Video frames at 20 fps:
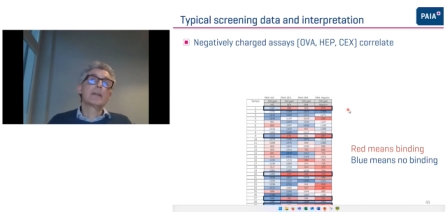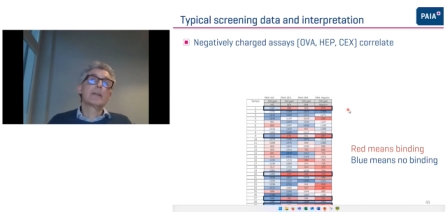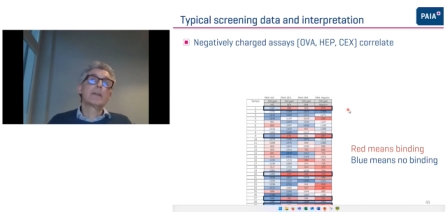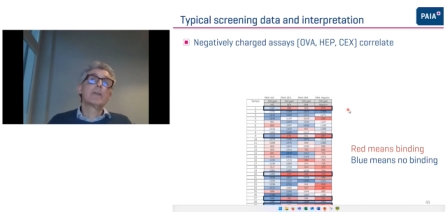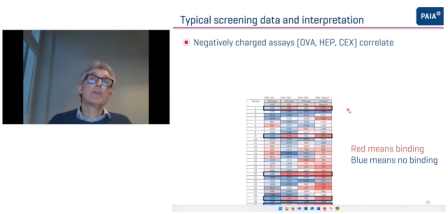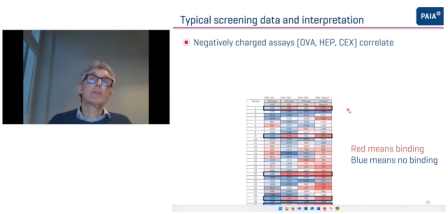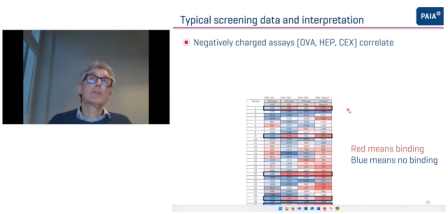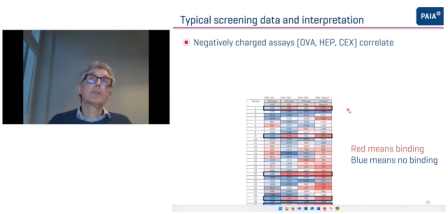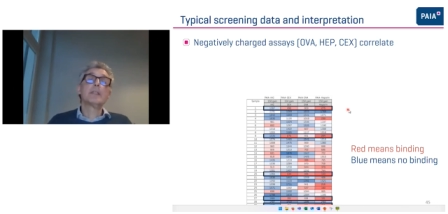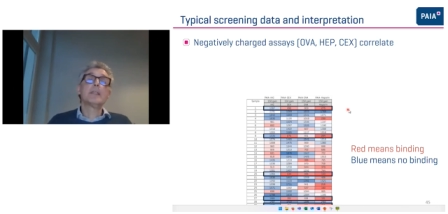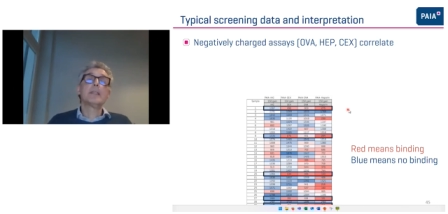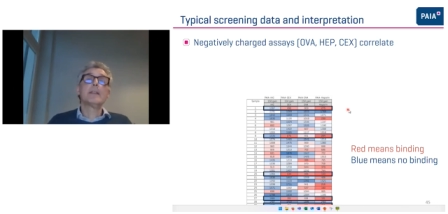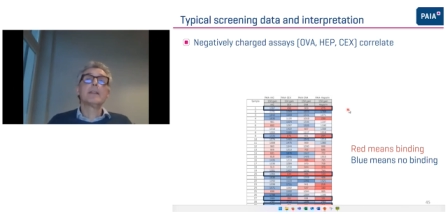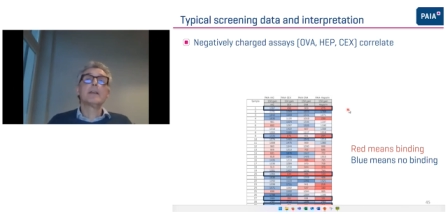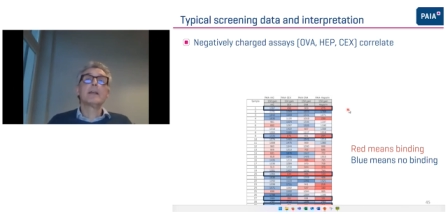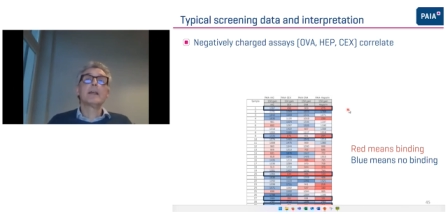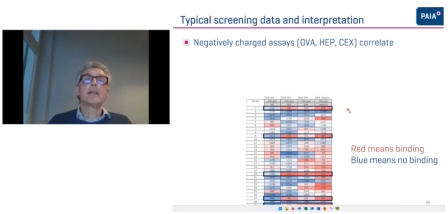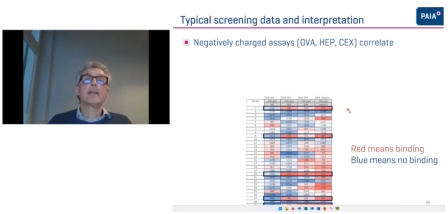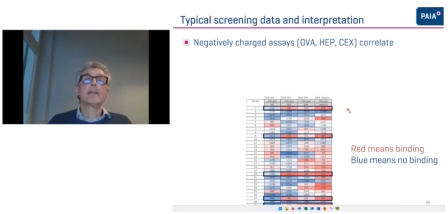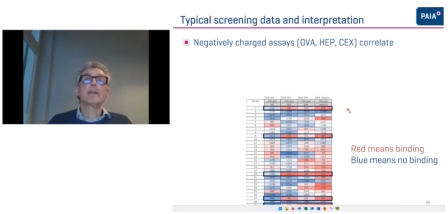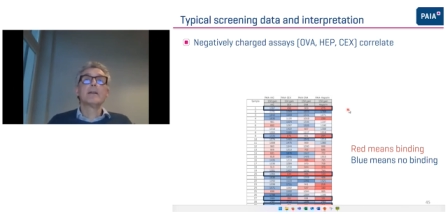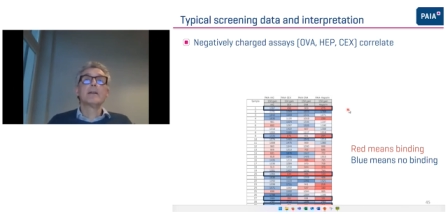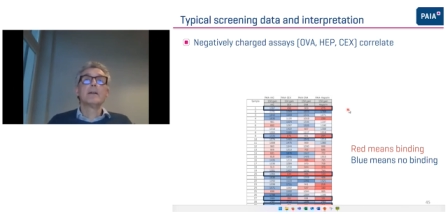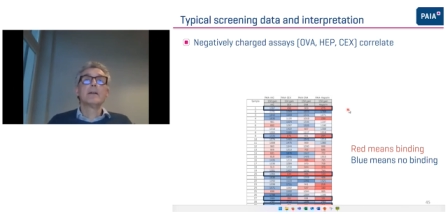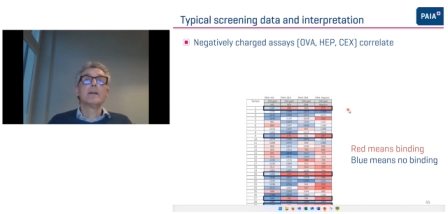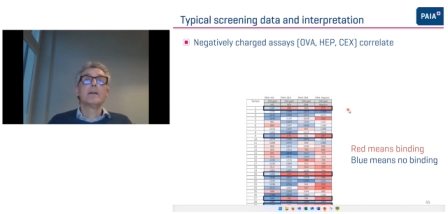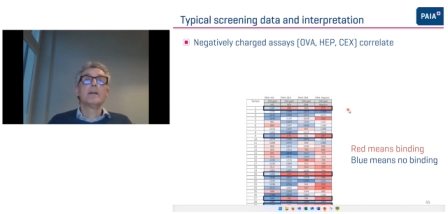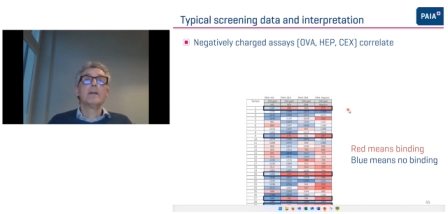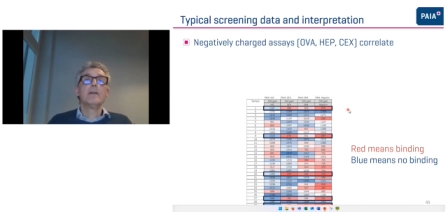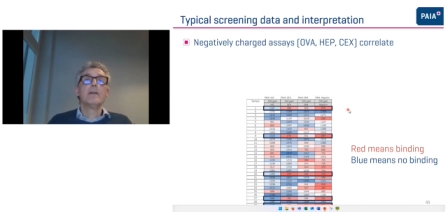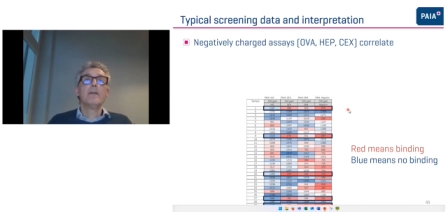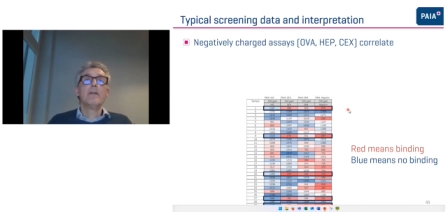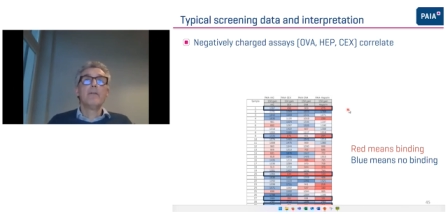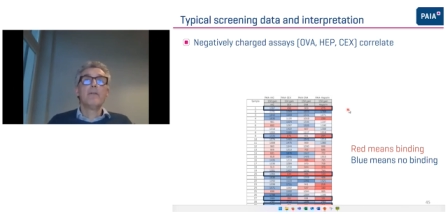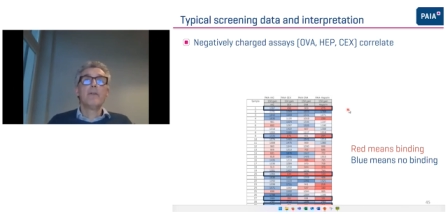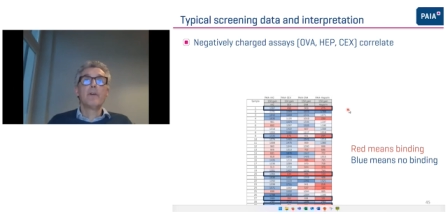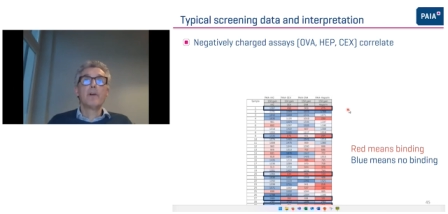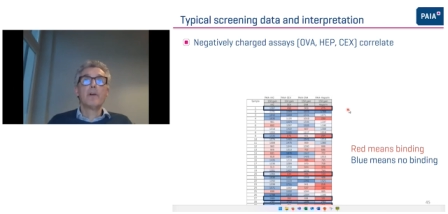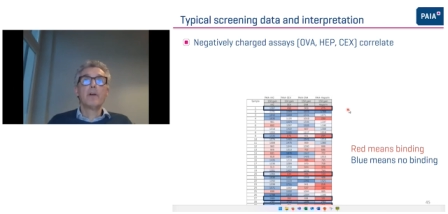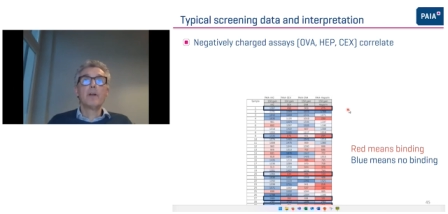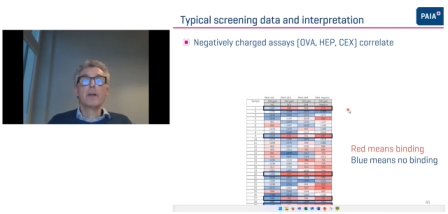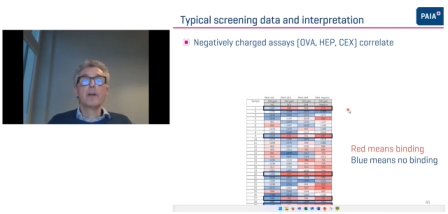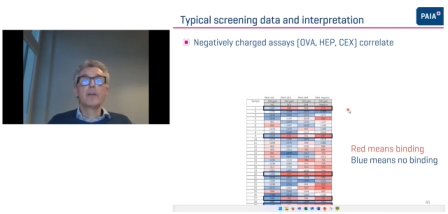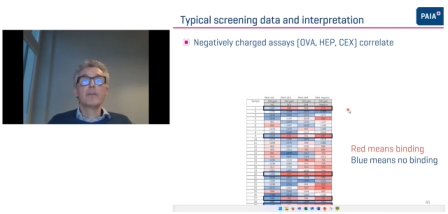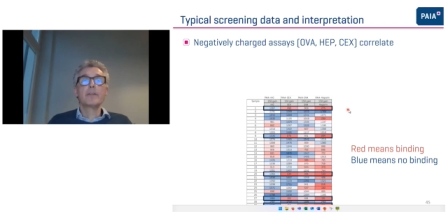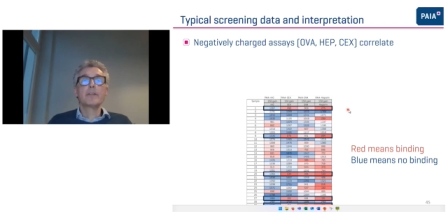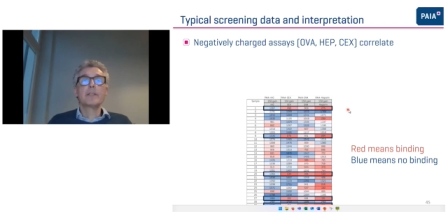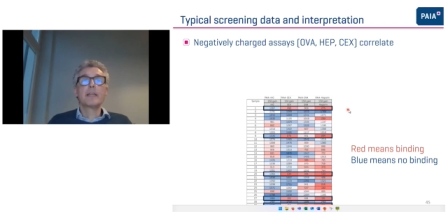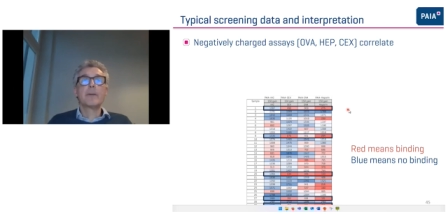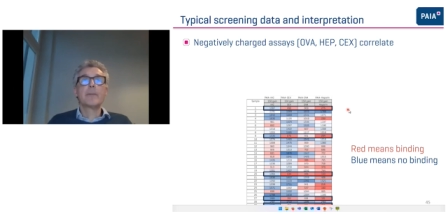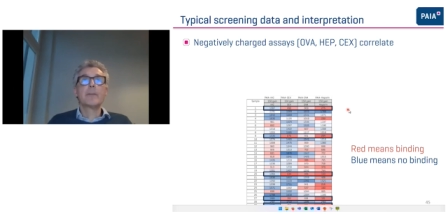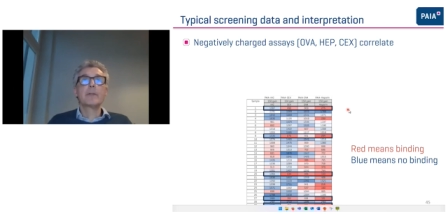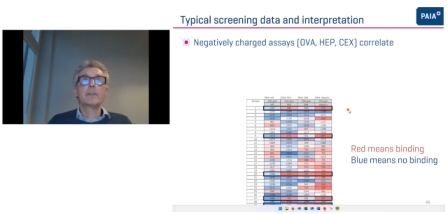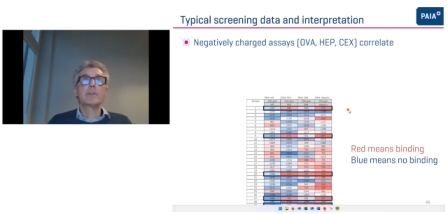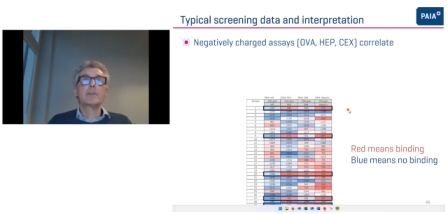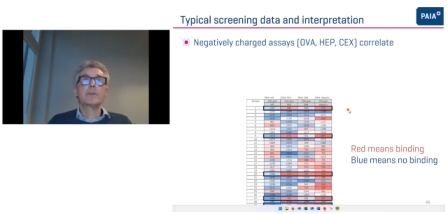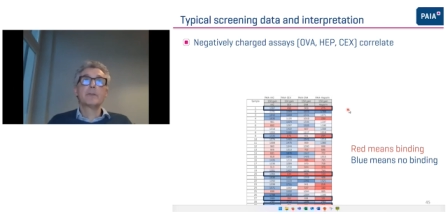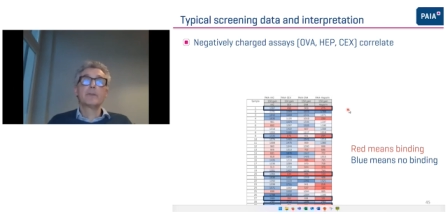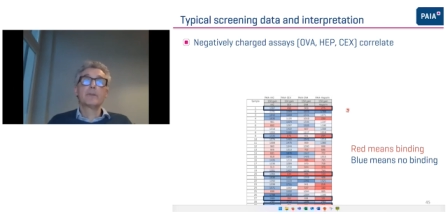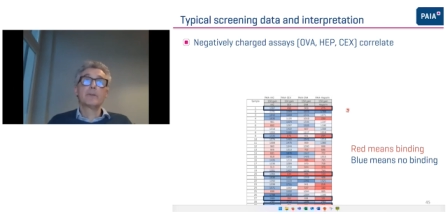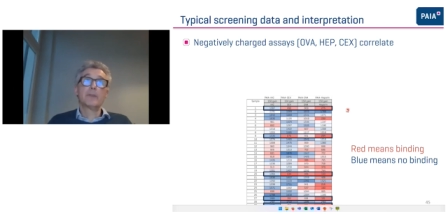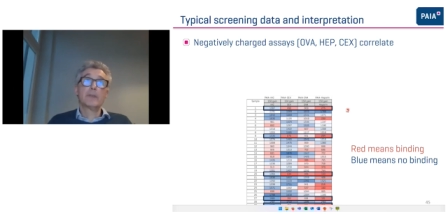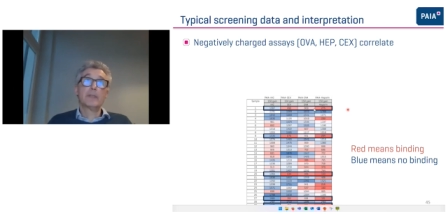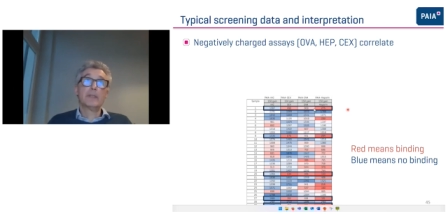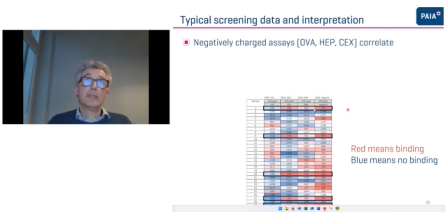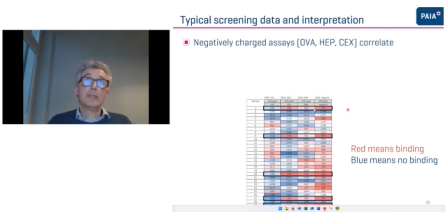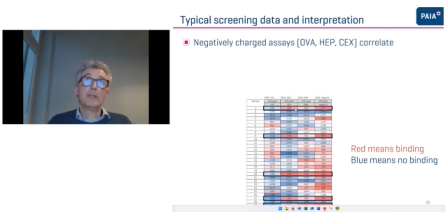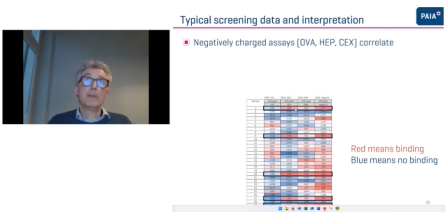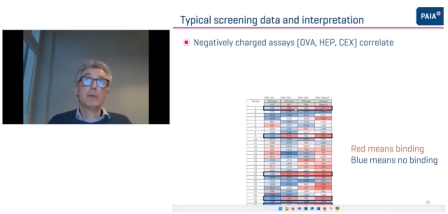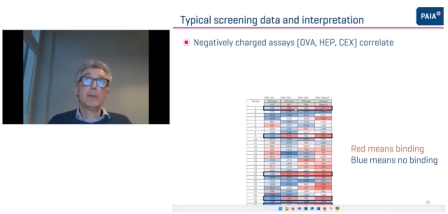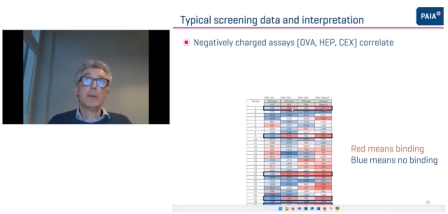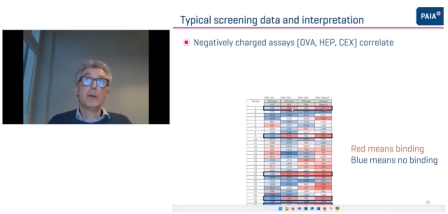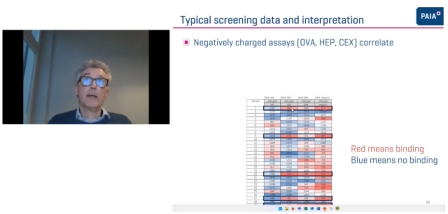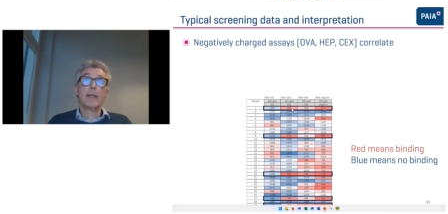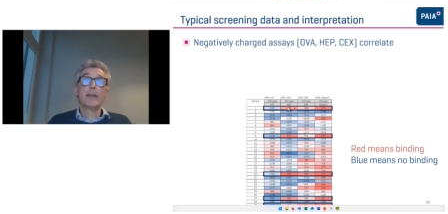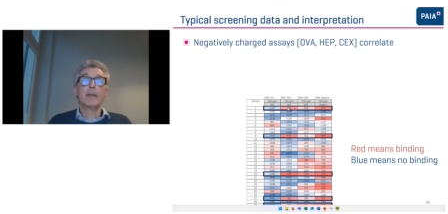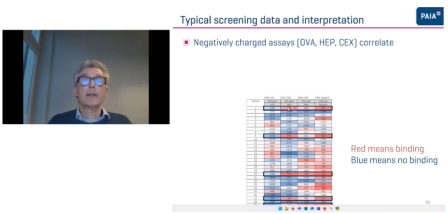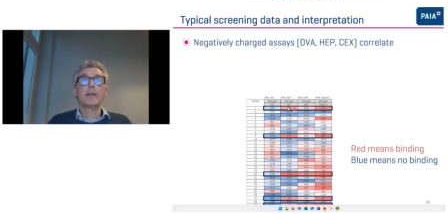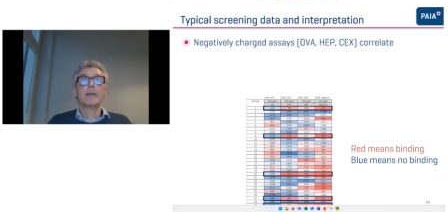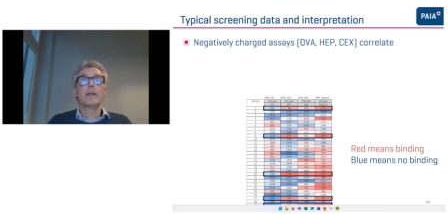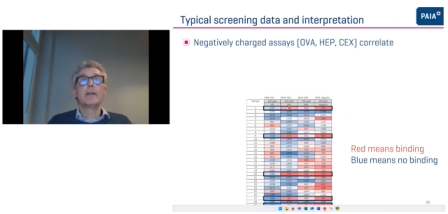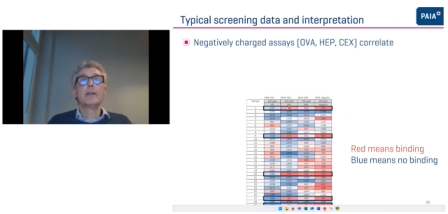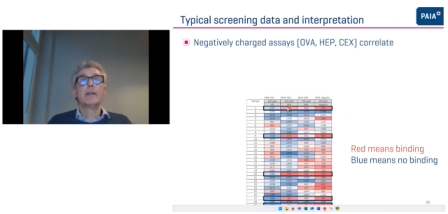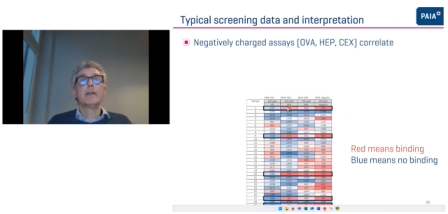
you see that for a lot of samples, you see quite a